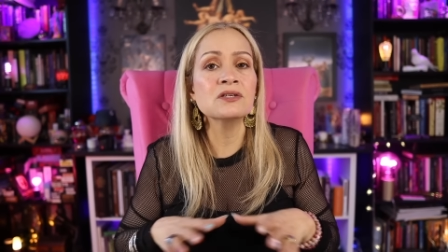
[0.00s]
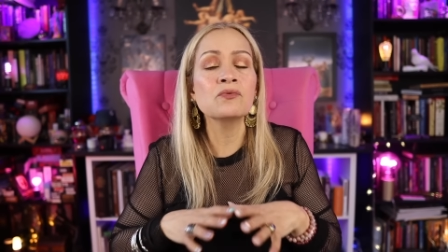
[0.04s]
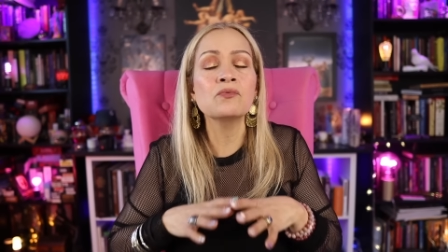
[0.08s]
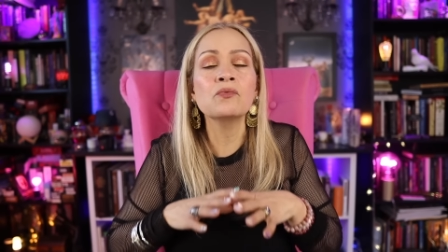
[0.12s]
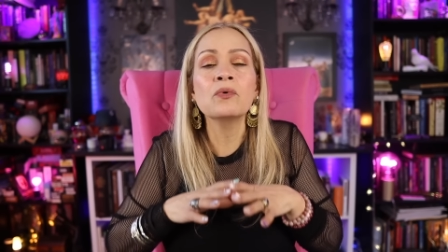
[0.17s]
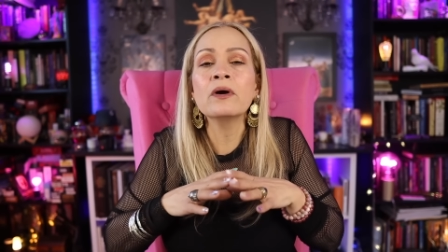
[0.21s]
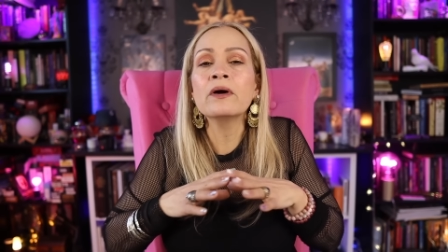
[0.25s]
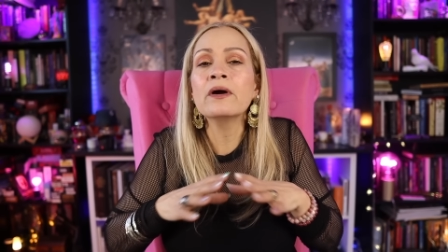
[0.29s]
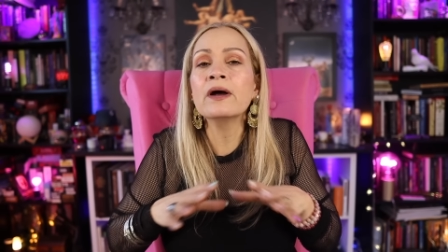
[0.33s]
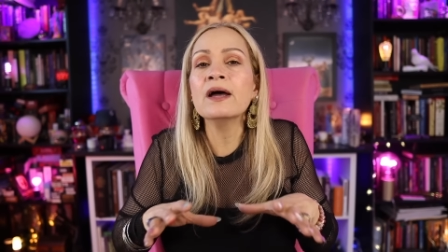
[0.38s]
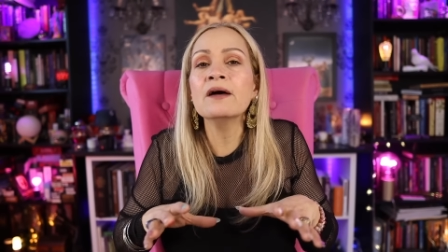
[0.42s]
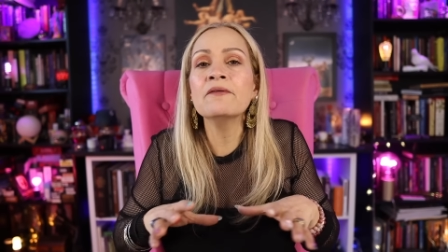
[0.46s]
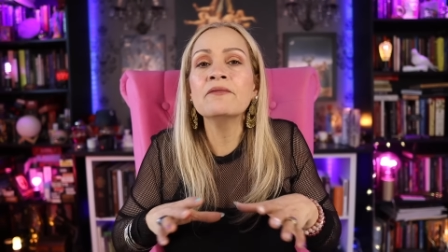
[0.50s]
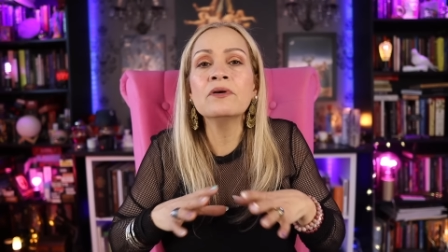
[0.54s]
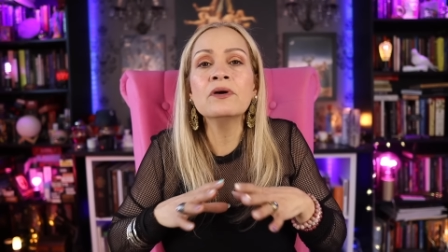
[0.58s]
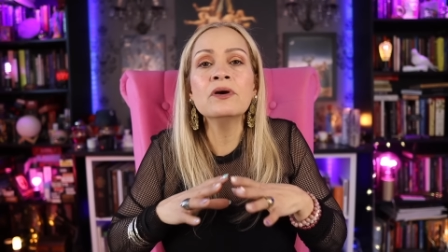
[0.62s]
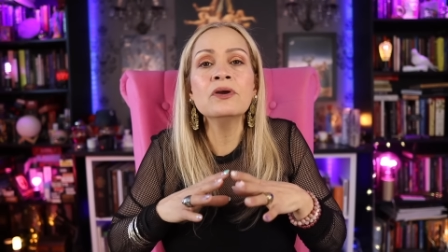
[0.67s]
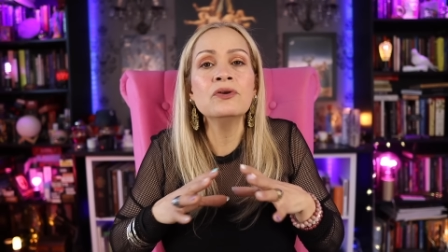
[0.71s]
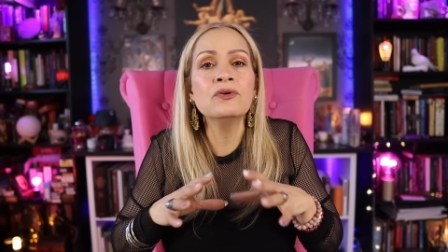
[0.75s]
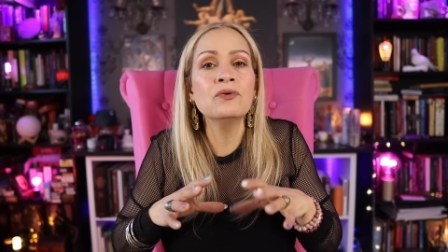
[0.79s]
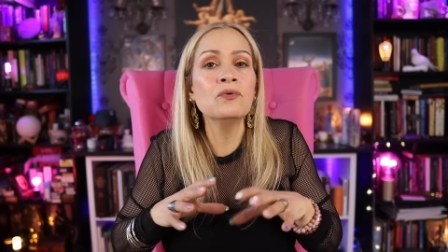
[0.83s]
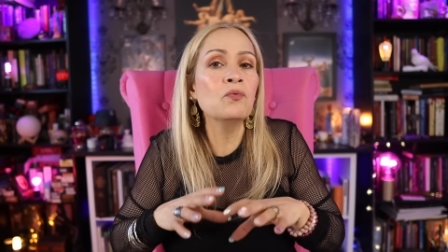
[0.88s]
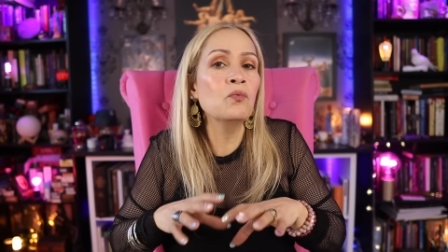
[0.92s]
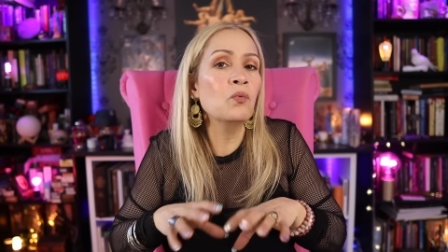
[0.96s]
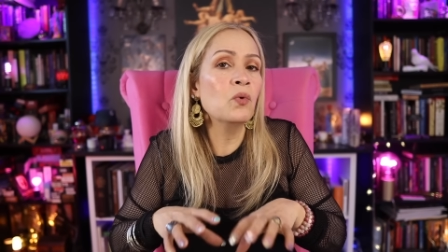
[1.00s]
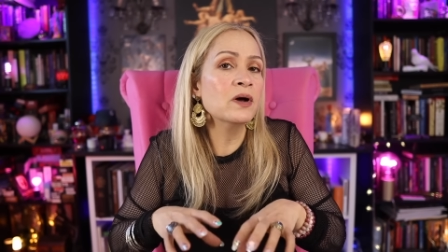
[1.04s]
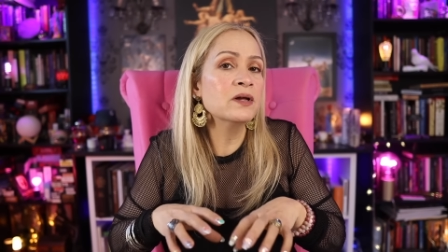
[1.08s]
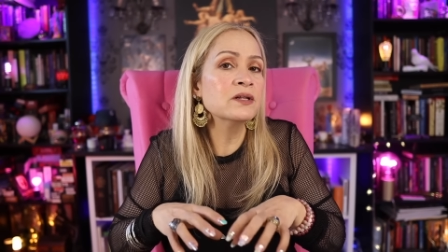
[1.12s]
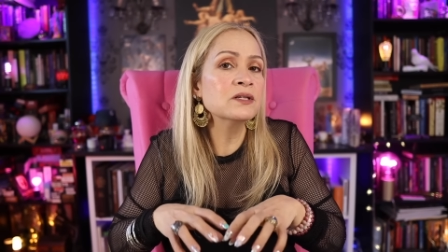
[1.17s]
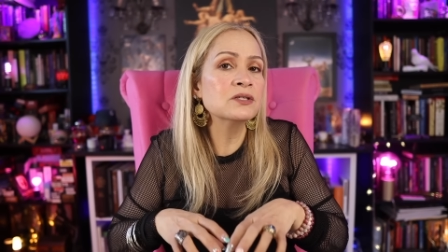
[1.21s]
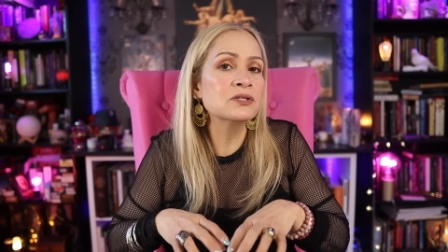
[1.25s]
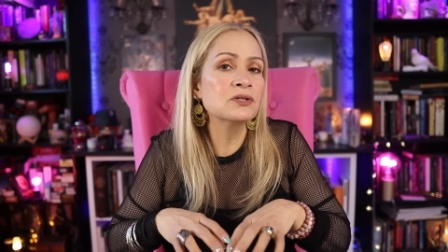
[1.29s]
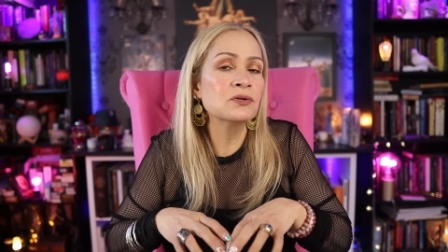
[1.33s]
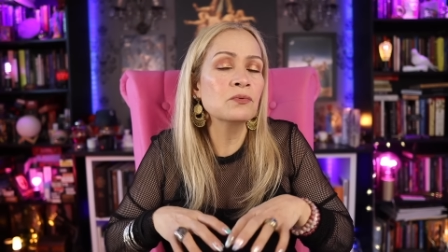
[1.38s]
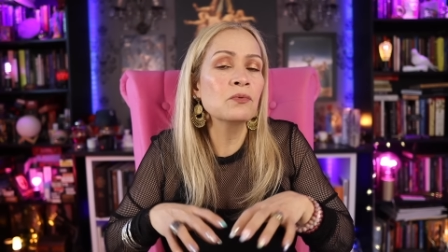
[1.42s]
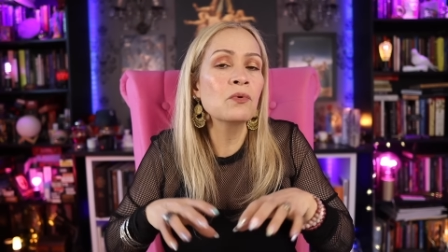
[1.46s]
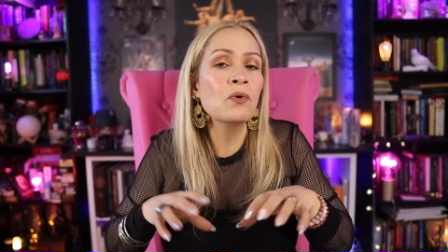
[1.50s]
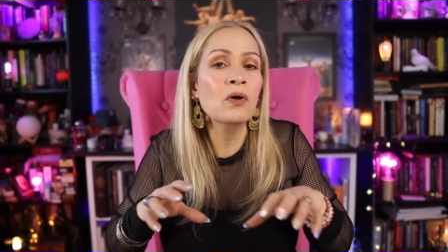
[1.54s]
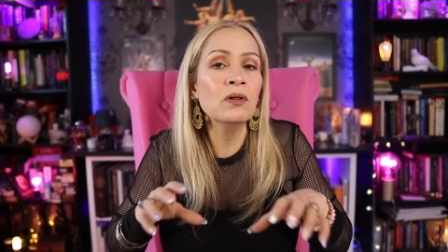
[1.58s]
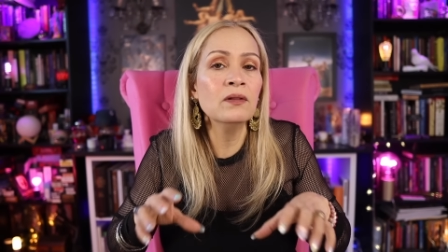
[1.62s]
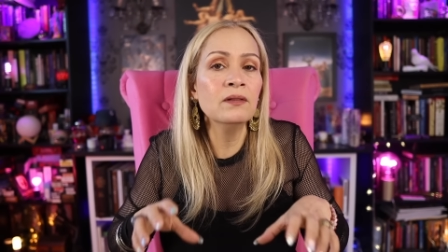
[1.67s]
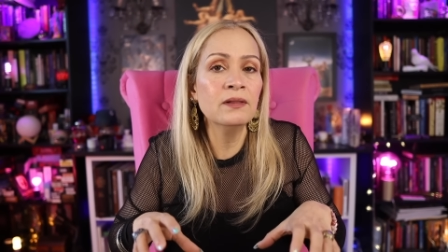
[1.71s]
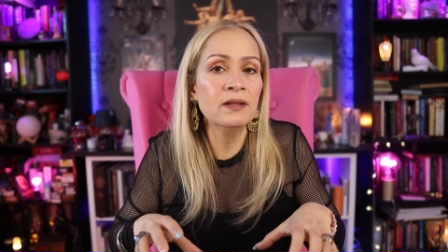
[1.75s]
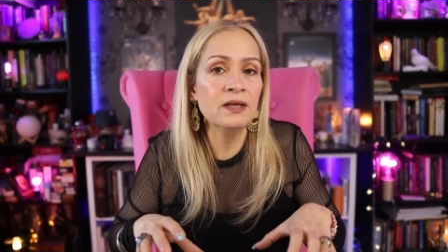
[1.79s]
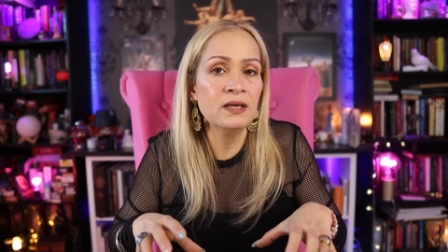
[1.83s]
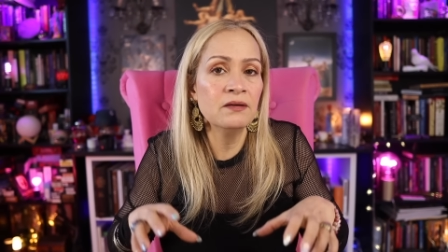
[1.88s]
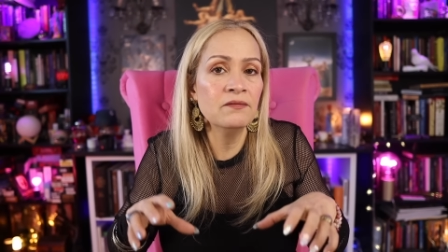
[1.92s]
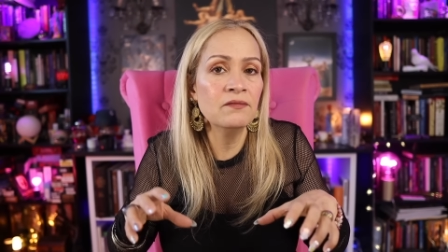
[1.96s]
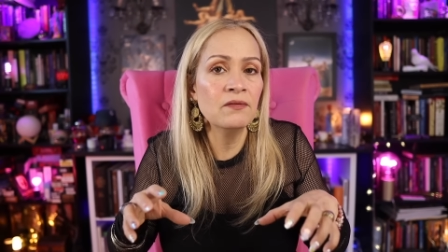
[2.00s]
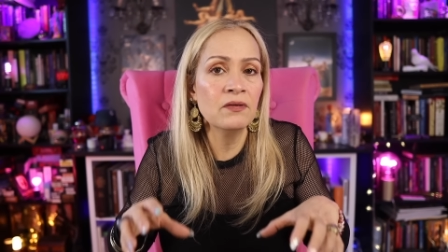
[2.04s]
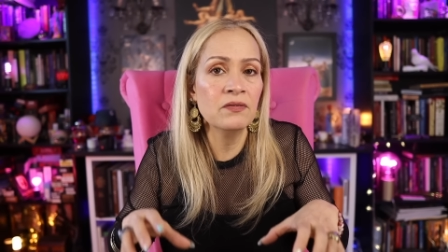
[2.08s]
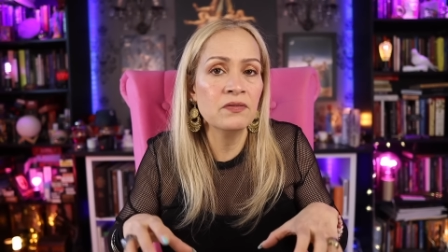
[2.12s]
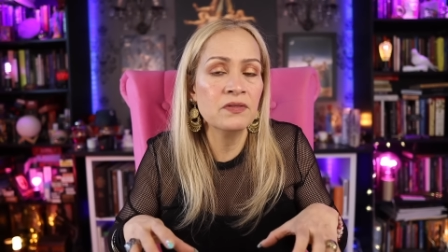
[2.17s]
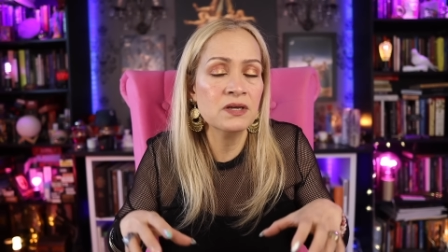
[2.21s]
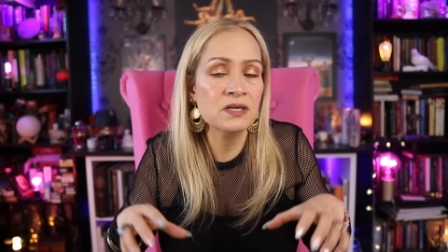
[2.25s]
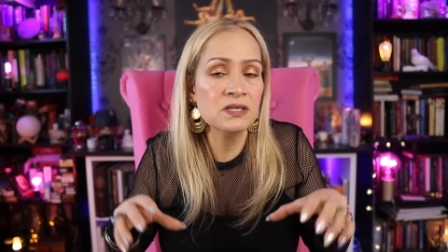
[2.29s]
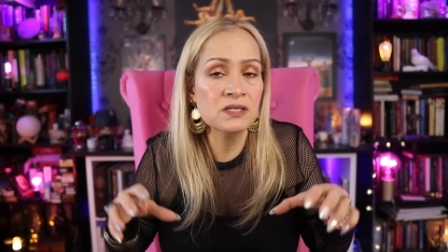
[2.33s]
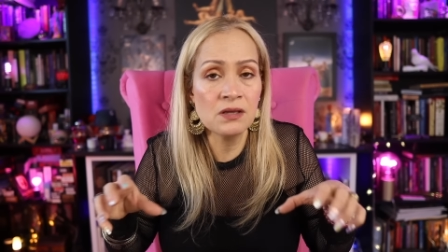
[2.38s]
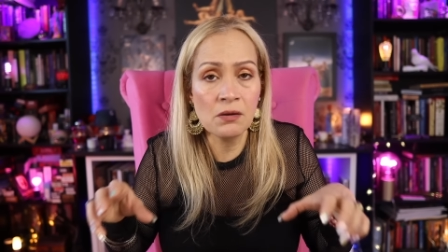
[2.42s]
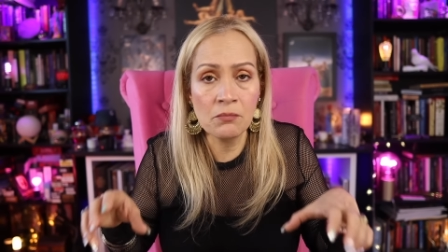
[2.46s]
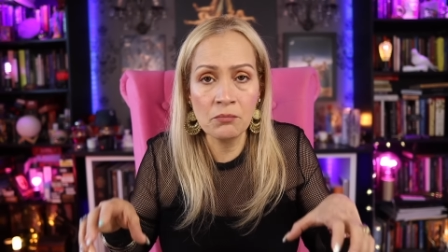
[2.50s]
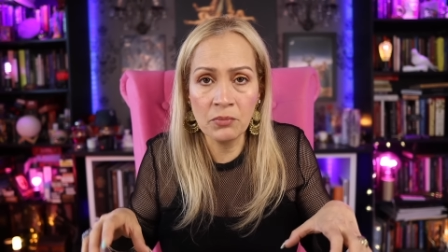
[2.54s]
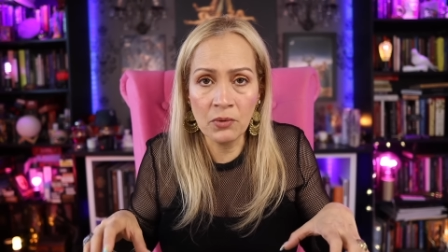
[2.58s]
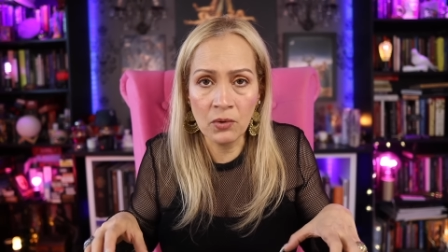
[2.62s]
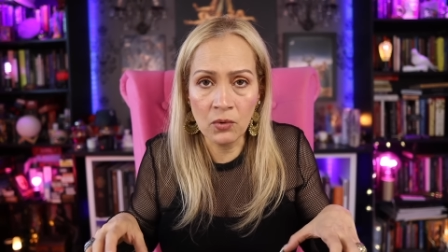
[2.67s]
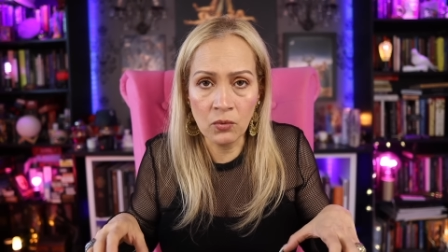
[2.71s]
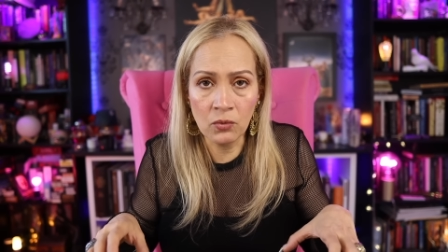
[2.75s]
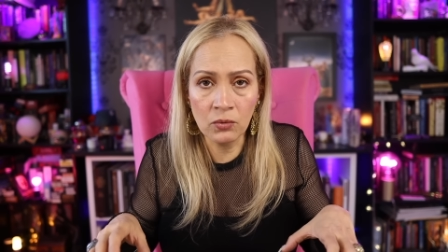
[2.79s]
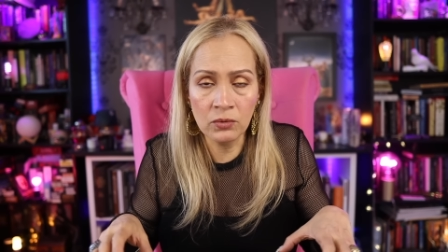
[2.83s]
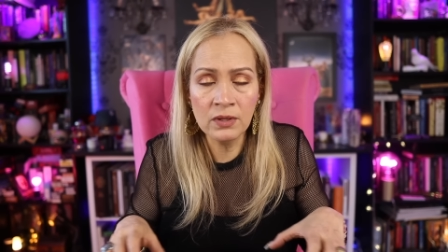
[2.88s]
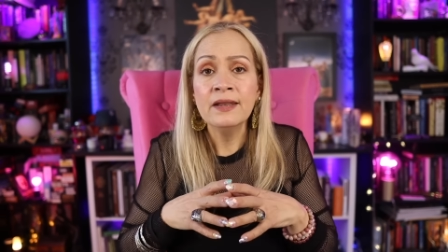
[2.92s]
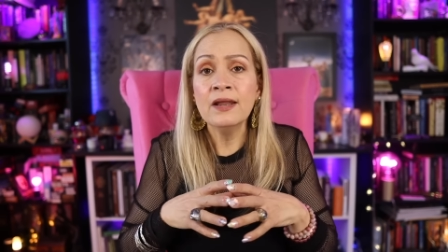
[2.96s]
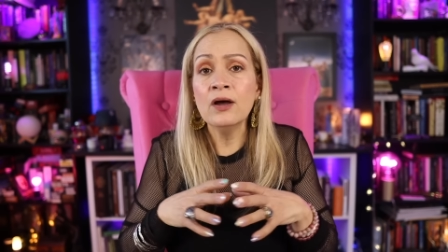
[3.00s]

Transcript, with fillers: wherever you want to leave this bowl.